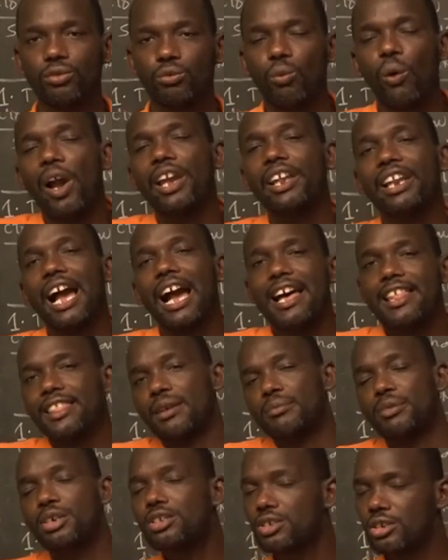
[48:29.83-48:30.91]
While other
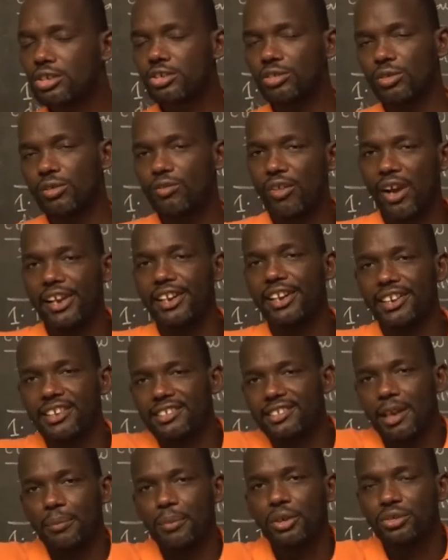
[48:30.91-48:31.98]
models, you find that they
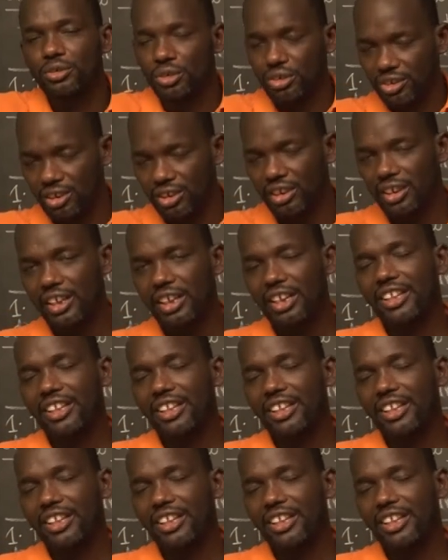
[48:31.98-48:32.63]
support the